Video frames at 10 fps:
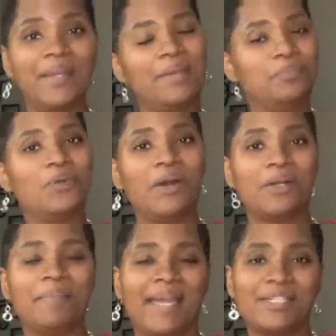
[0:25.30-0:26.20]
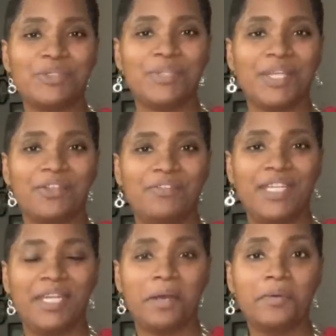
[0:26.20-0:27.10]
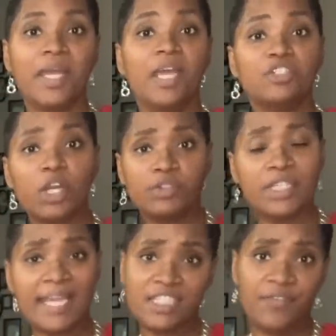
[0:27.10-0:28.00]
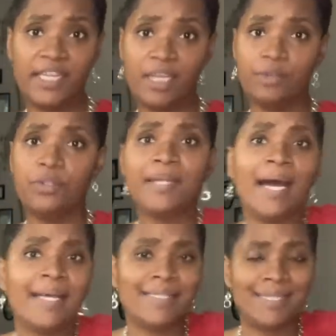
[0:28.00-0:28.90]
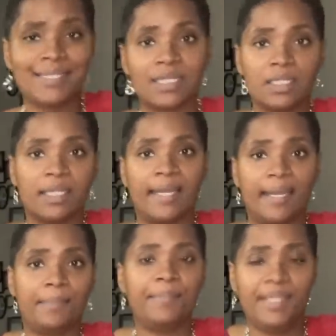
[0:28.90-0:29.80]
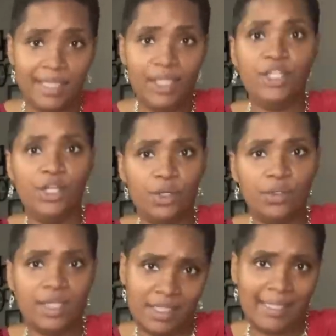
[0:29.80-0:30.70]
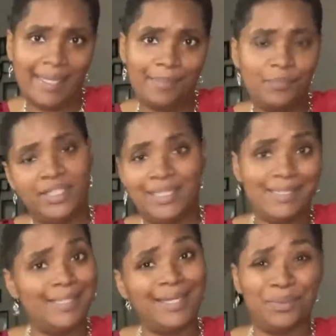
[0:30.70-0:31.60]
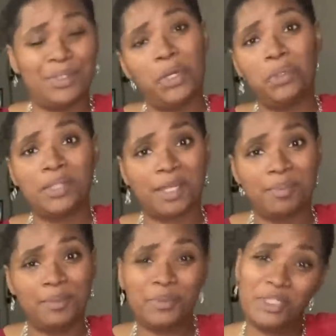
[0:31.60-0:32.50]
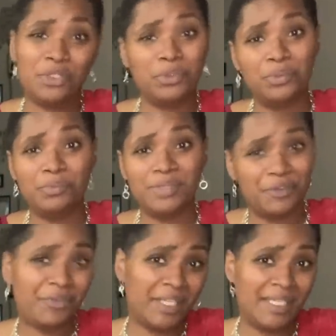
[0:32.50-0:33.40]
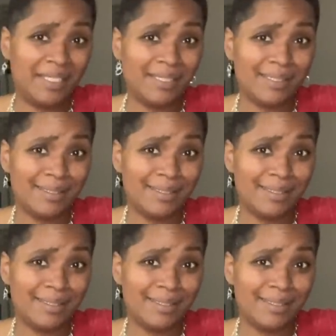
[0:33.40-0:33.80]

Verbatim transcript: and welcome back to another video. So today's video, you guys, is a collab. You know, a collab, when you get together with a whole lot of people and you do different things,